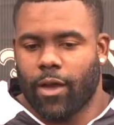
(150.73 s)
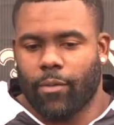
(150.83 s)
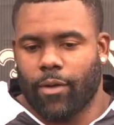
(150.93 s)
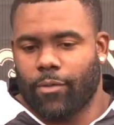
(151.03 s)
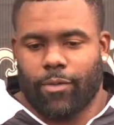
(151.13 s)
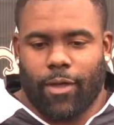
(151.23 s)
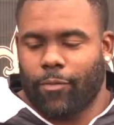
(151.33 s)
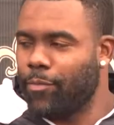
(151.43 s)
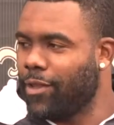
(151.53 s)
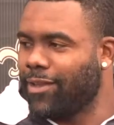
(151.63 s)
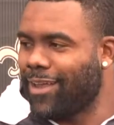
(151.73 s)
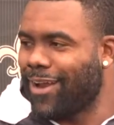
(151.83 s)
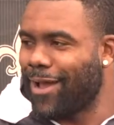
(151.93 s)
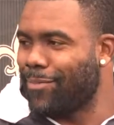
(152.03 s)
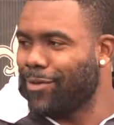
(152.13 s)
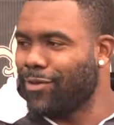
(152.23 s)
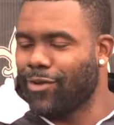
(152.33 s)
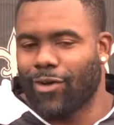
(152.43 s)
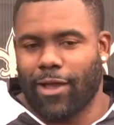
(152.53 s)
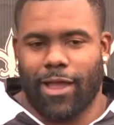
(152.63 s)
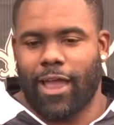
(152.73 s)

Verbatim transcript: I, I believe that'll happen. You know, I,